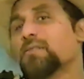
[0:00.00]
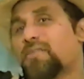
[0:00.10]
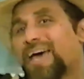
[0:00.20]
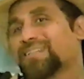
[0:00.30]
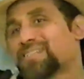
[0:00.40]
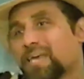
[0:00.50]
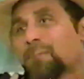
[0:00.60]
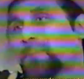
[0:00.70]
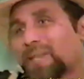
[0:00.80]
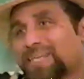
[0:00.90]
that
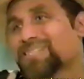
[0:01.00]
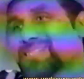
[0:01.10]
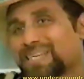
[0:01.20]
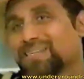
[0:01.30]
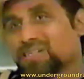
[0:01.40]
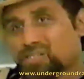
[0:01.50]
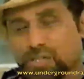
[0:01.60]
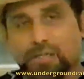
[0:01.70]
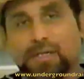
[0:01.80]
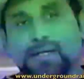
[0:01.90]
template
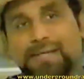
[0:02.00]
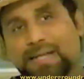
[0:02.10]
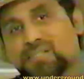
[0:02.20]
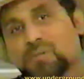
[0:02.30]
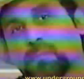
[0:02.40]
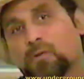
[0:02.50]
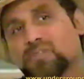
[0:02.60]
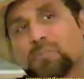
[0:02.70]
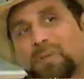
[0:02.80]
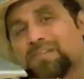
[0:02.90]
signature that is
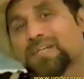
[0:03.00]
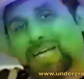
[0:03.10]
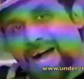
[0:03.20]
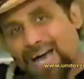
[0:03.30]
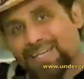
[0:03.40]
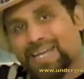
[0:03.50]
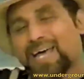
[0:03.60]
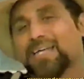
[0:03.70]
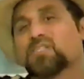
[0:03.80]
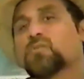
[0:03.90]
supposed to be the
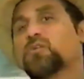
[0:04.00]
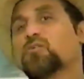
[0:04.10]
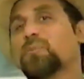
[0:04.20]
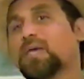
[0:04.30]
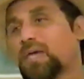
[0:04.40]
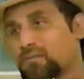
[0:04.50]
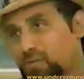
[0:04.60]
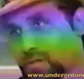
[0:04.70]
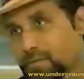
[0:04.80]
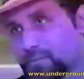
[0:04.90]
guidelines for your
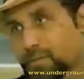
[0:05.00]
behavior,